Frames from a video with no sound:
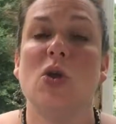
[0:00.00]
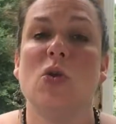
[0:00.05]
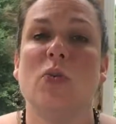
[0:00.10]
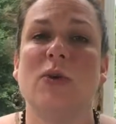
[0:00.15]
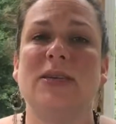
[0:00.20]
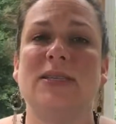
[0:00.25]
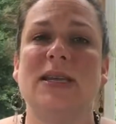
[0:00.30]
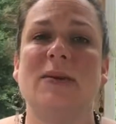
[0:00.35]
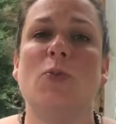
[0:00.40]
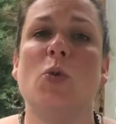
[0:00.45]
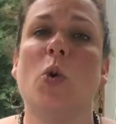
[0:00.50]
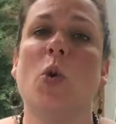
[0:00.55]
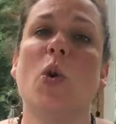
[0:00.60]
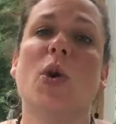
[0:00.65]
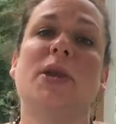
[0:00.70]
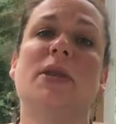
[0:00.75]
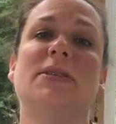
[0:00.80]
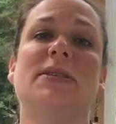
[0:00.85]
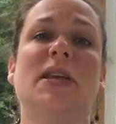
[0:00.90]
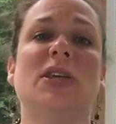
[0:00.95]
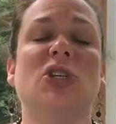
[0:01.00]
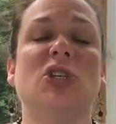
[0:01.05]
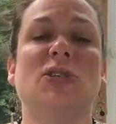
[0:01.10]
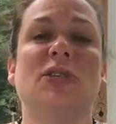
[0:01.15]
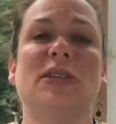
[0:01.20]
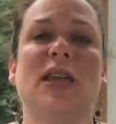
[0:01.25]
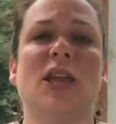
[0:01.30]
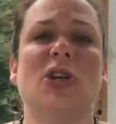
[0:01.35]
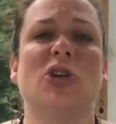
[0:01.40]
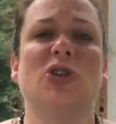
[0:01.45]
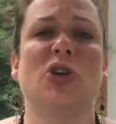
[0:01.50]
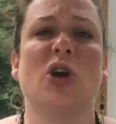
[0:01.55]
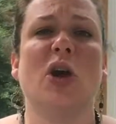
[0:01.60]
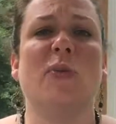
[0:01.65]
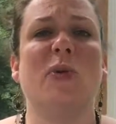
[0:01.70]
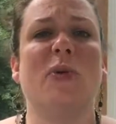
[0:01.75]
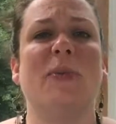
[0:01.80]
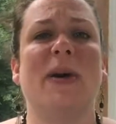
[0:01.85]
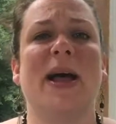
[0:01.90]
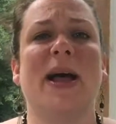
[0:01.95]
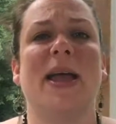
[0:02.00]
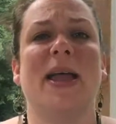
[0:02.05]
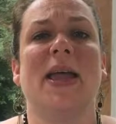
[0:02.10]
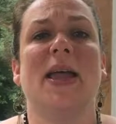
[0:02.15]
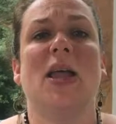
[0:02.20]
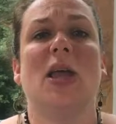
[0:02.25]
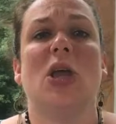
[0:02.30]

We see more organizations get into trouble by